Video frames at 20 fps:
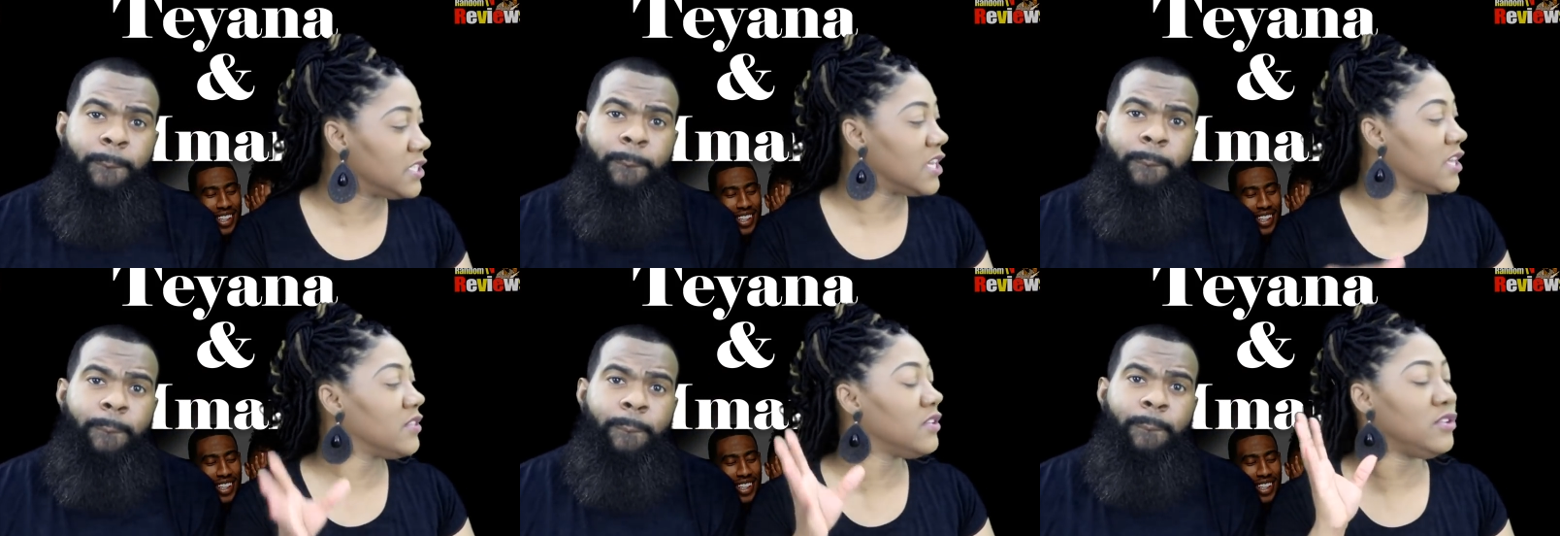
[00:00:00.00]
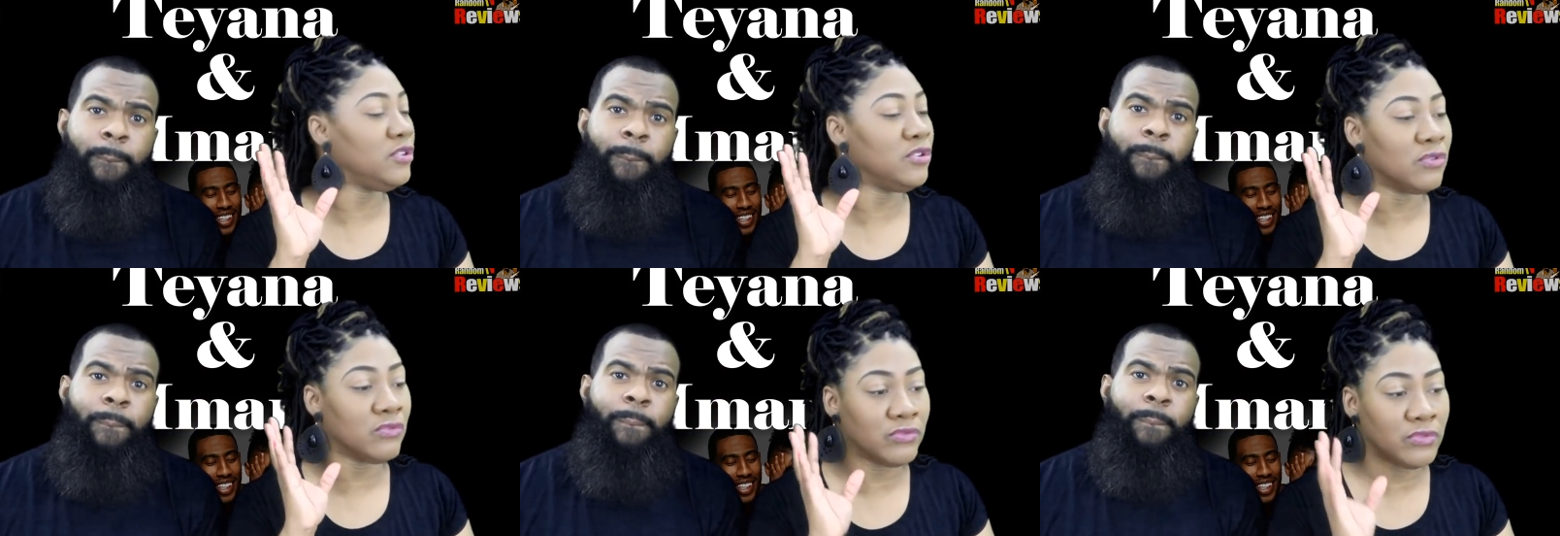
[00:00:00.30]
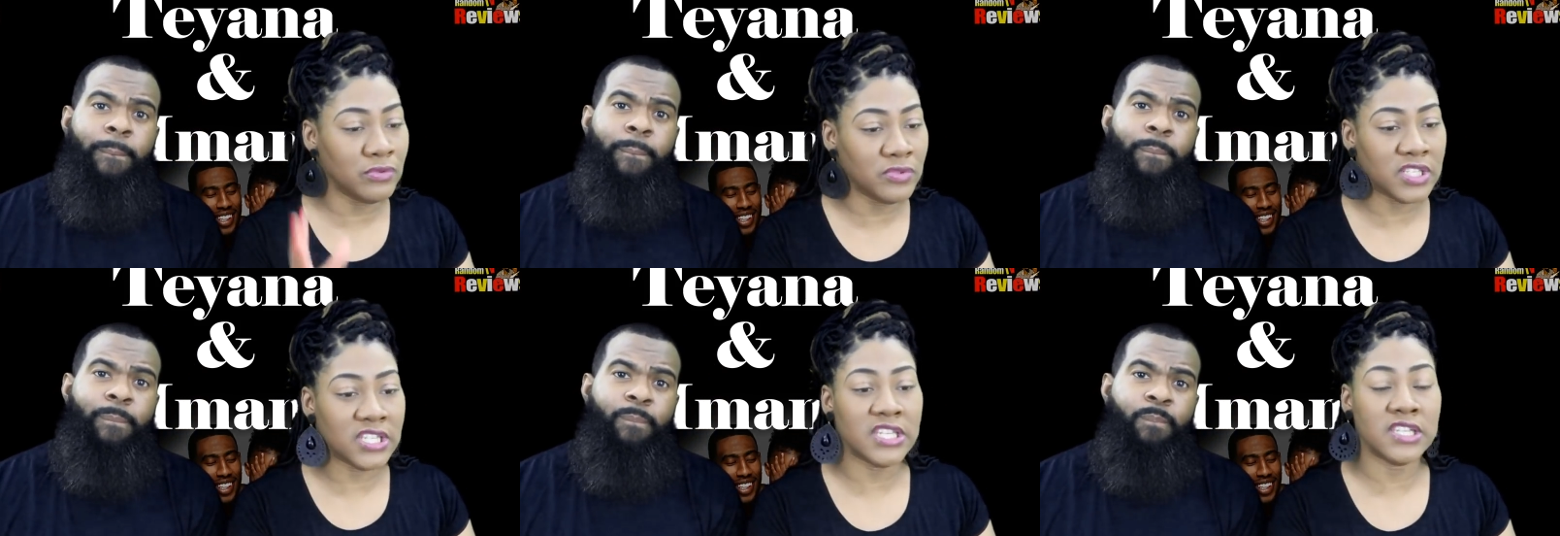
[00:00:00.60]
Speaker 1: together and your
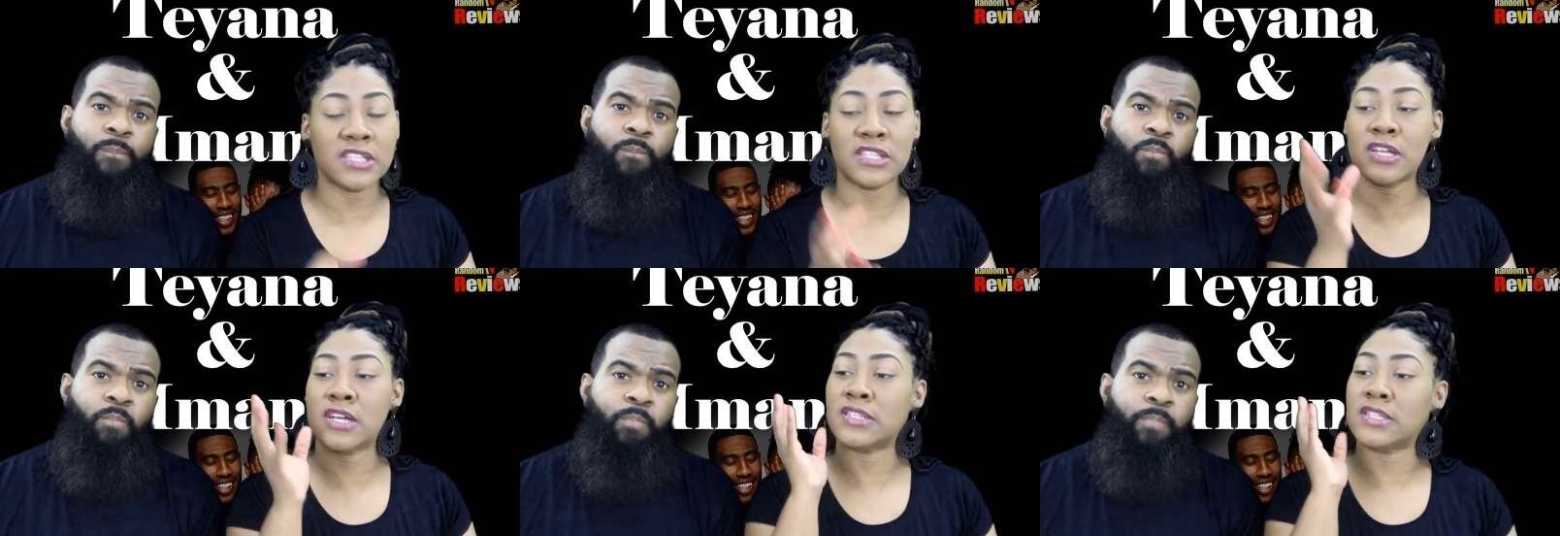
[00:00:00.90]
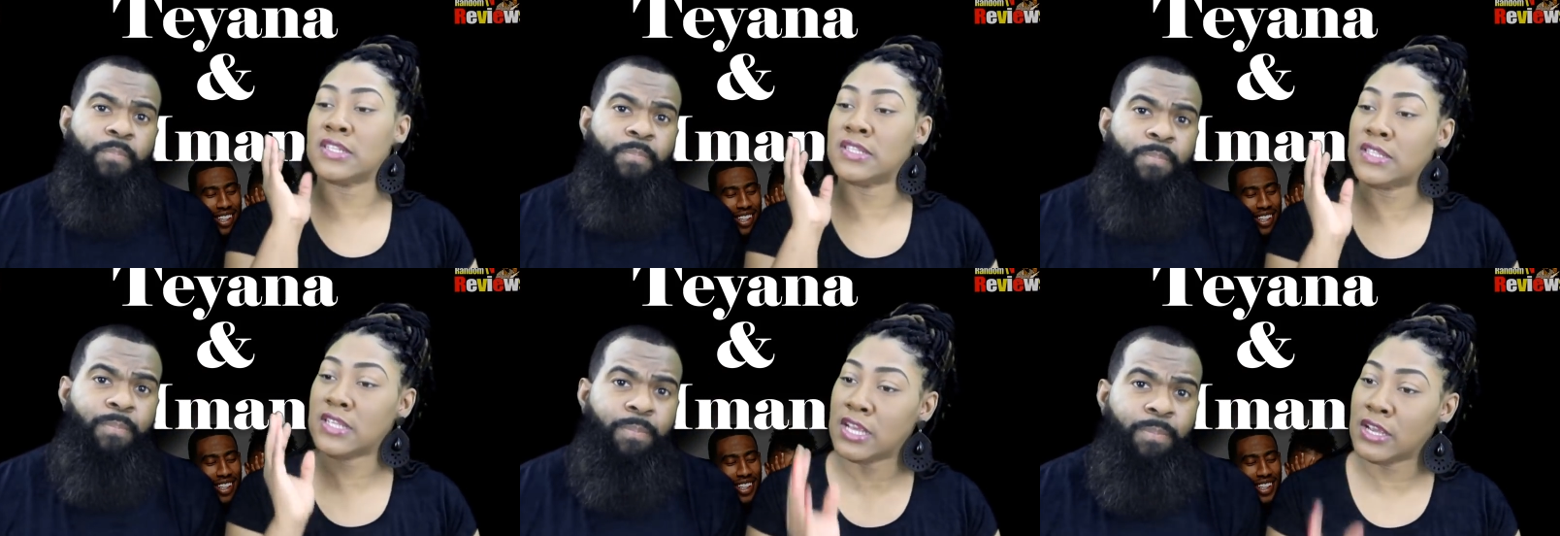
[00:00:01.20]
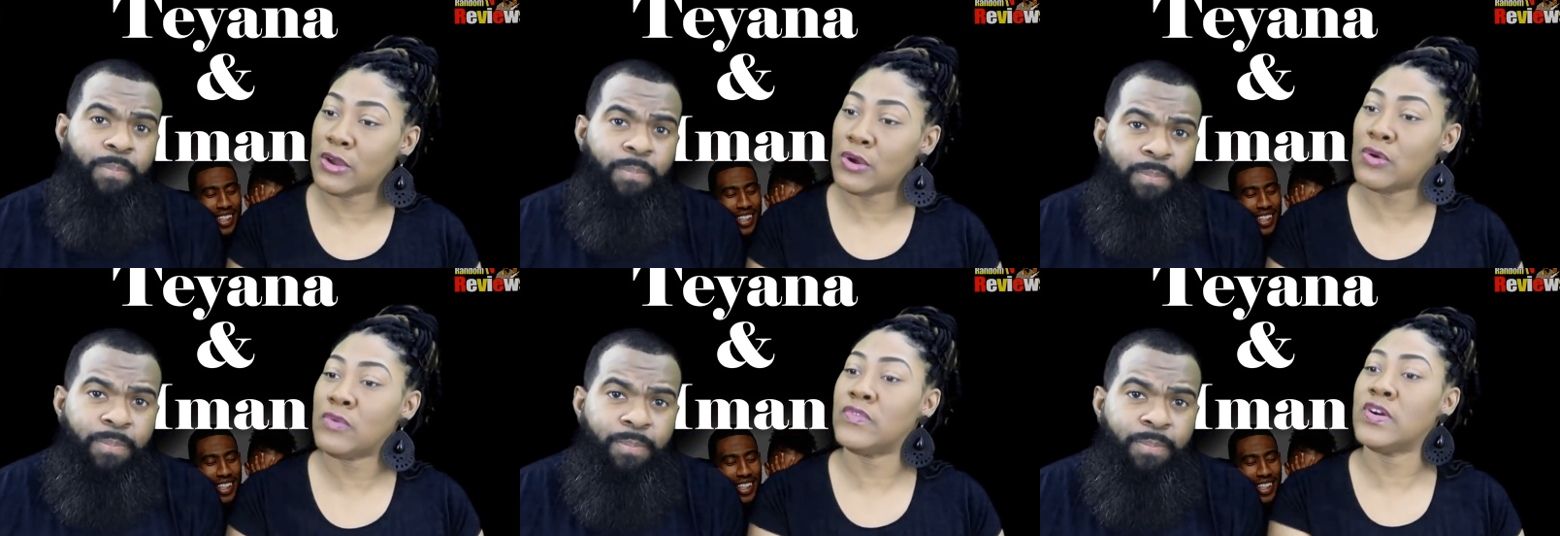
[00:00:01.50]
routine starts to
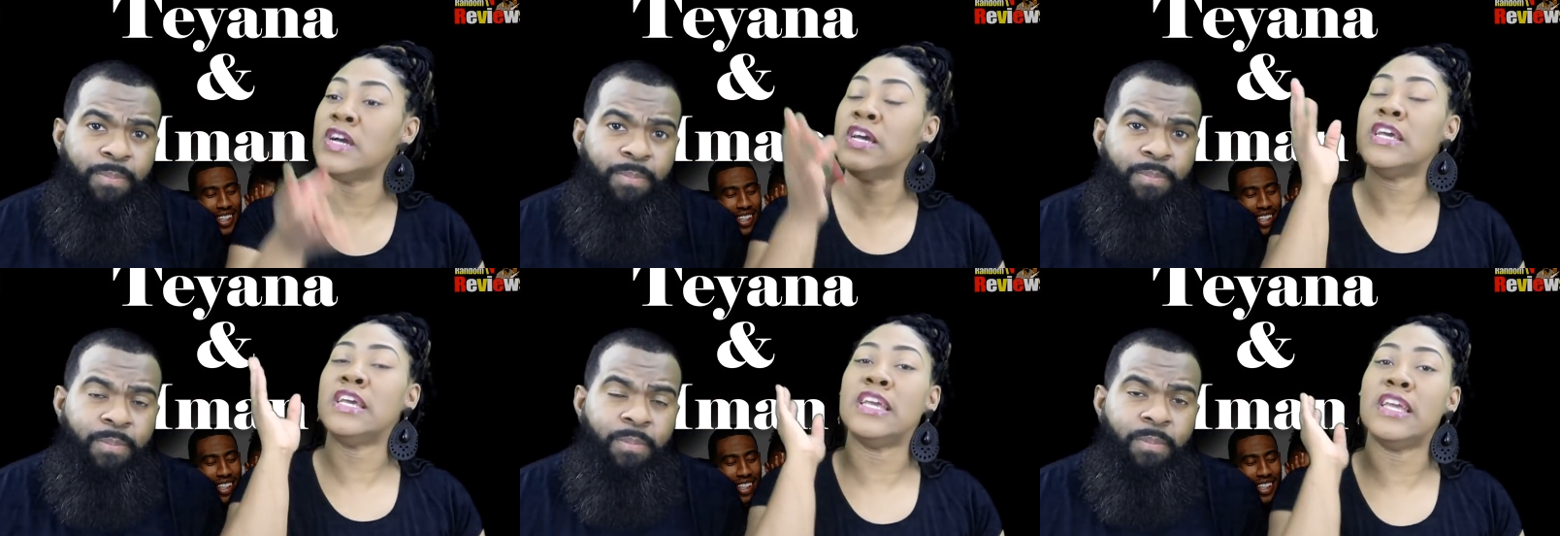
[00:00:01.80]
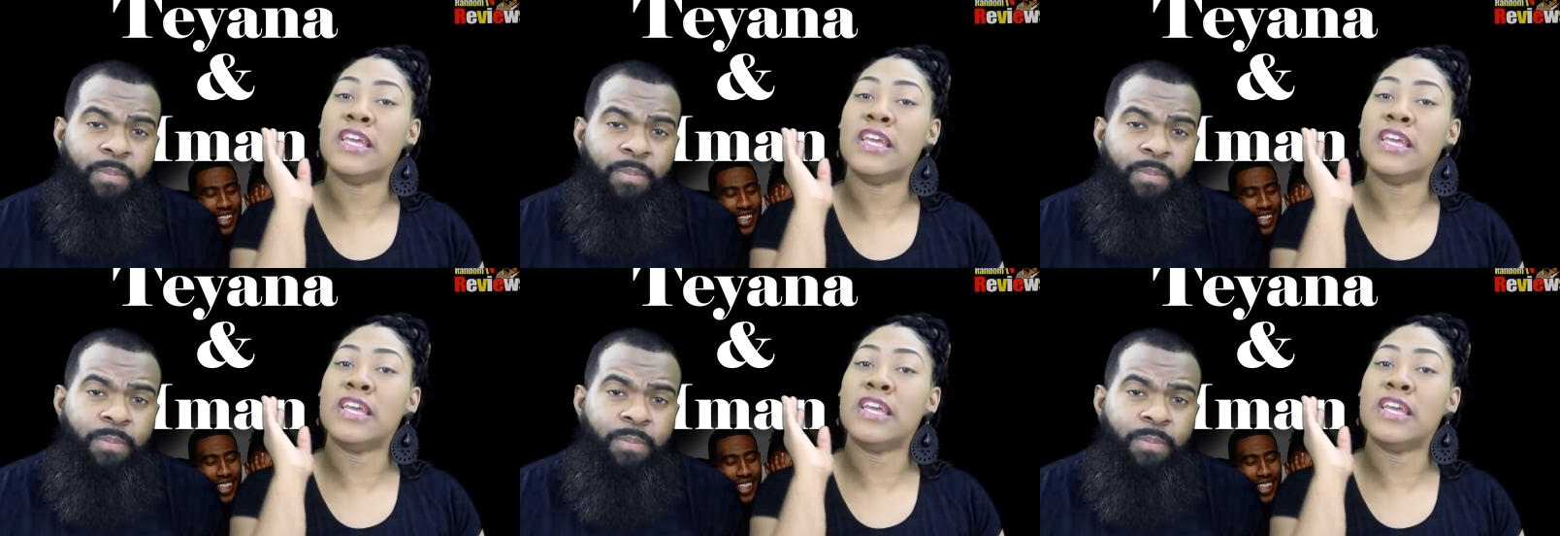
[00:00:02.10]
take over,